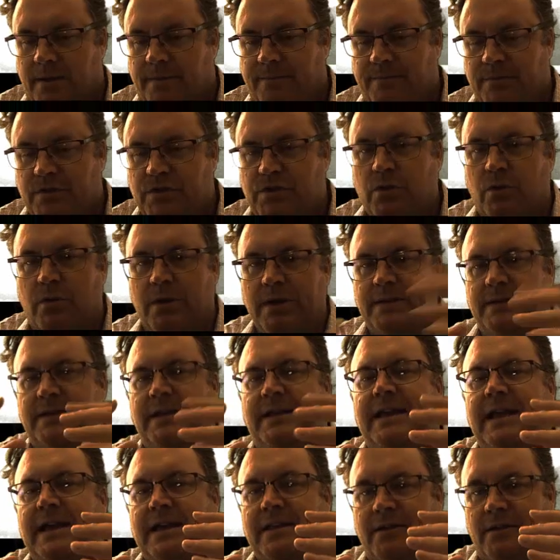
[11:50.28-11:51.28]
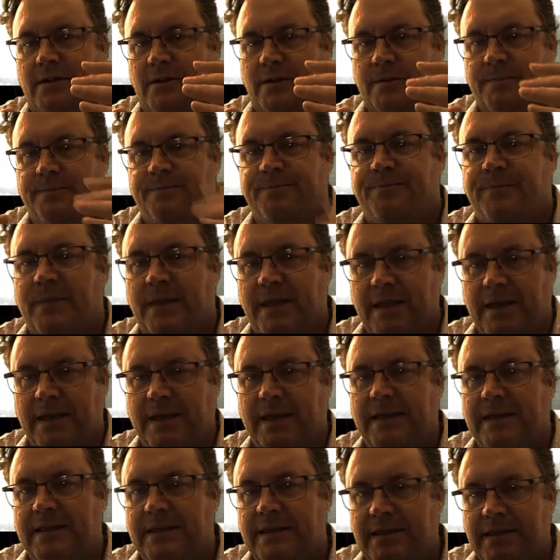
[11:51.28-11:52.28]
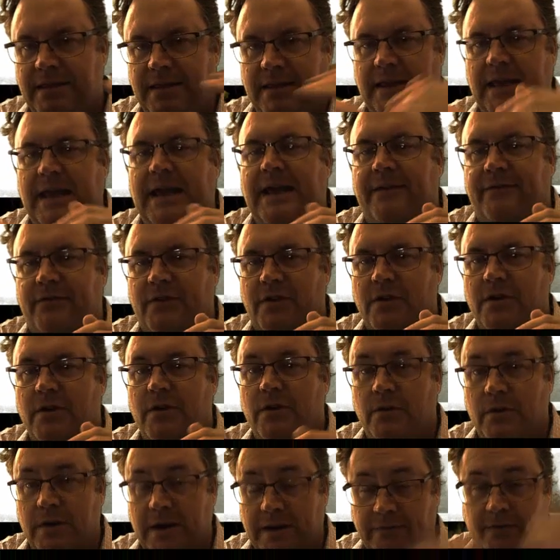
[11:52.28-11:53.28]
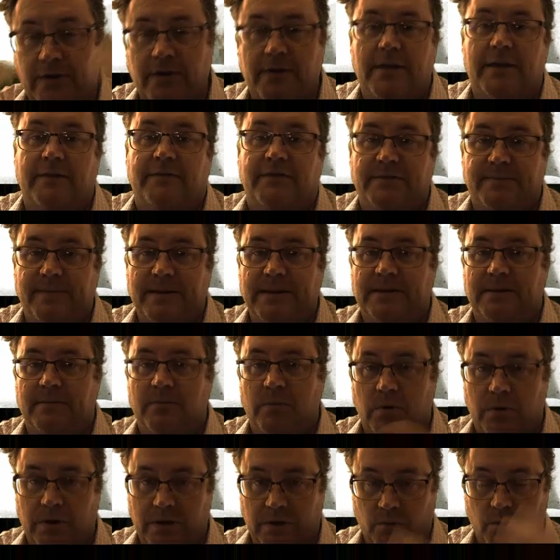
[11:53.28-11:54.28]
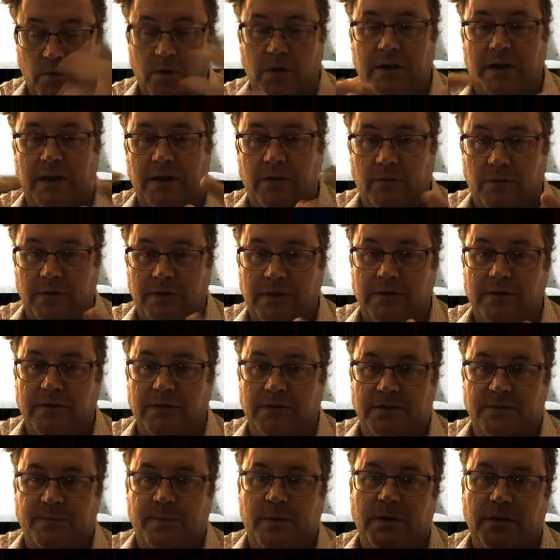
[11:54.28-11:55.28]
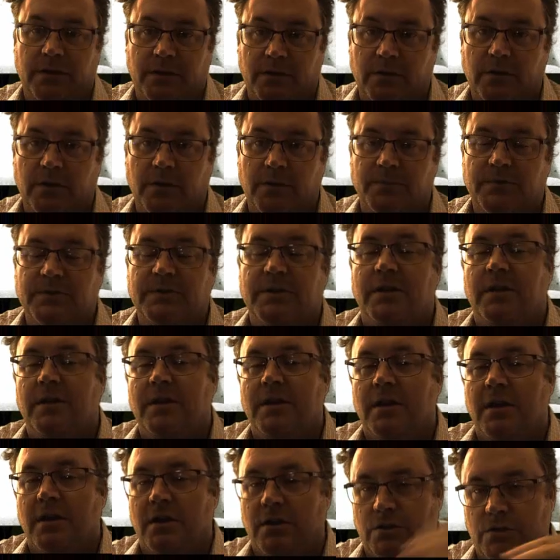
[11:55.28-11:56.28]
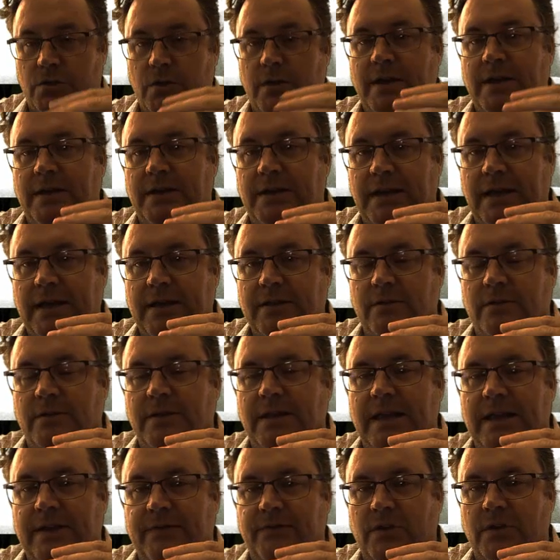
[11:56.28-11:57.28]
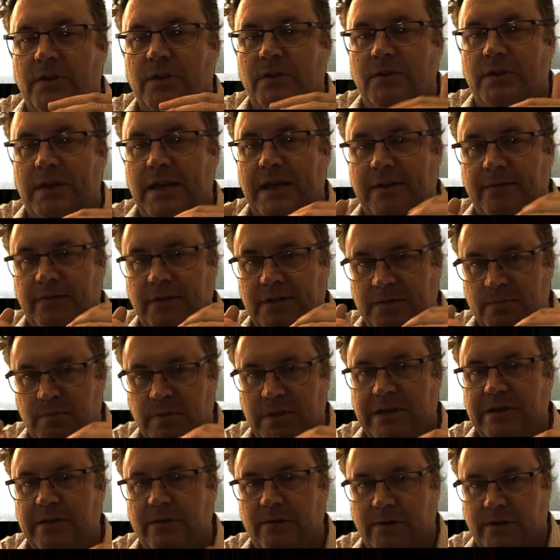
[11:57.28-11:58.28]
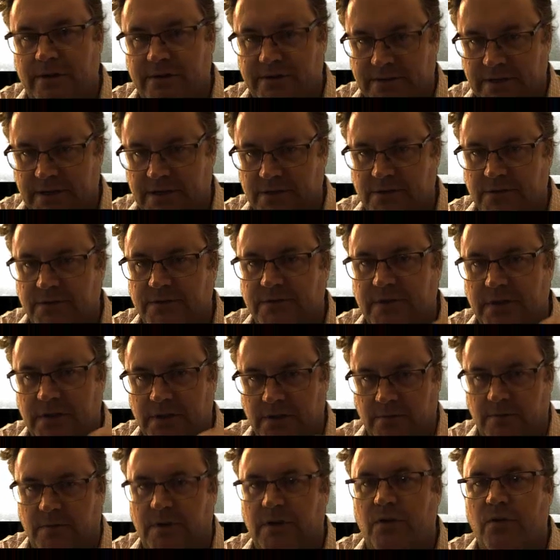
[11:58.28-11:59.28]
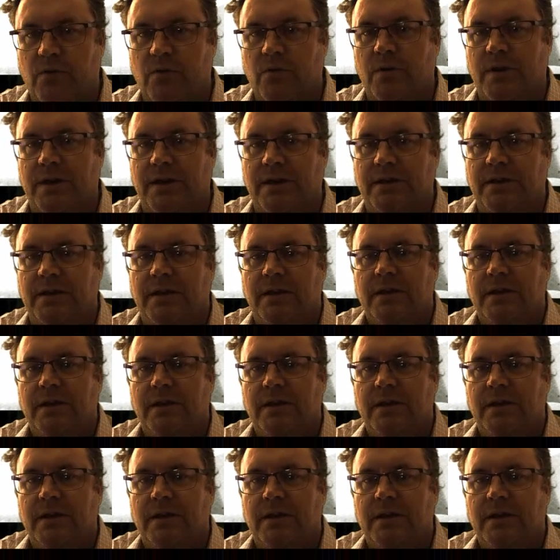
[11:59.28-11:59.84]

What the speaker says: join together in the afternoon after they've spent the morning working within their smaller groups, joining together in the afternoon to have these plenary sessions that are recorded